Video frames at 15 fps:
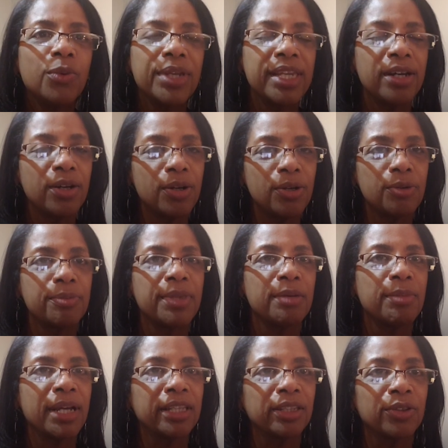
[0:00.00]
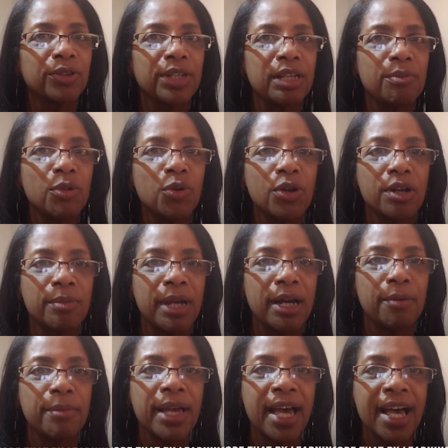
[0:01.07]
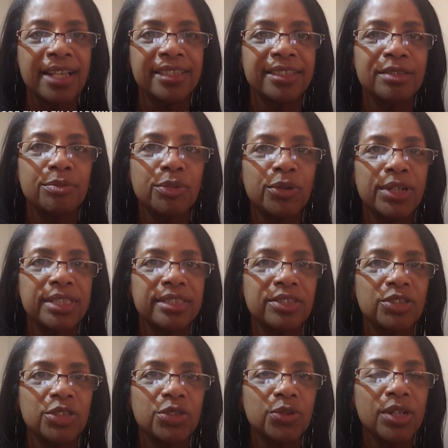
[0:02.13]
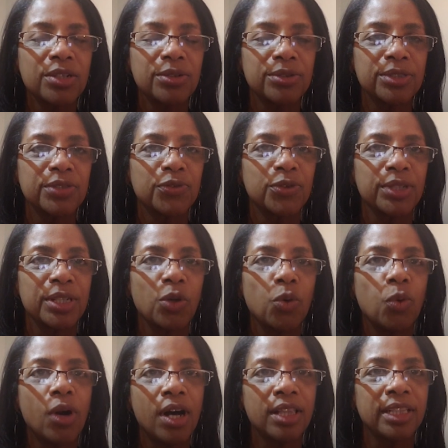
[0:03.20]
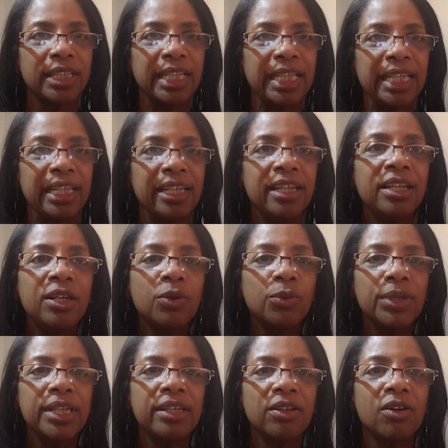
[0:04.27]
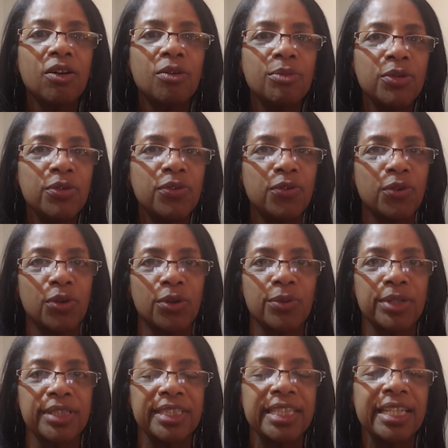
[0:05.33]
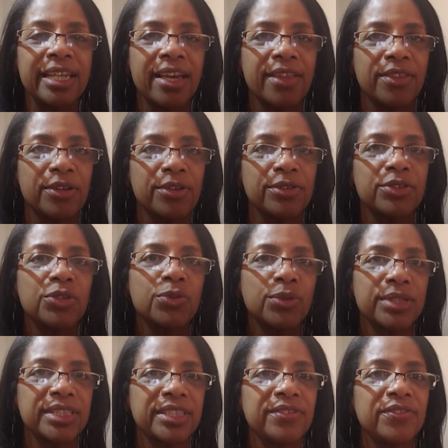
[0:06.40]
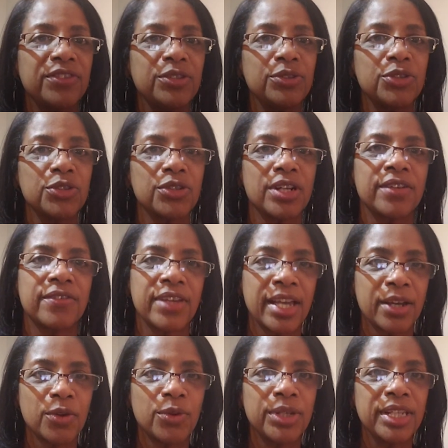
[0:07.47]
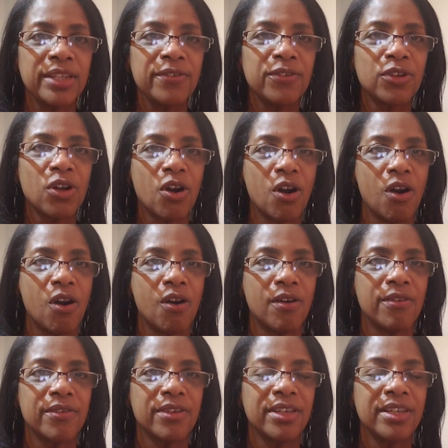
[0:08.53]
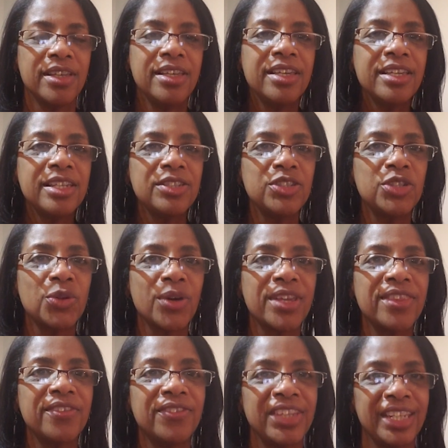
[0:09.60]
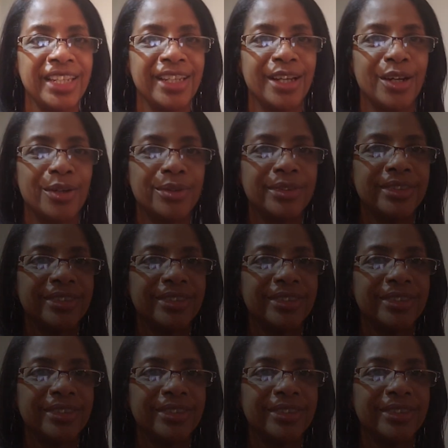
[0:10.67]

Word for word: We hope that by learning more about past and present struggles for equality, we can all move forward together towards a future of equity for all. Enjoy the video.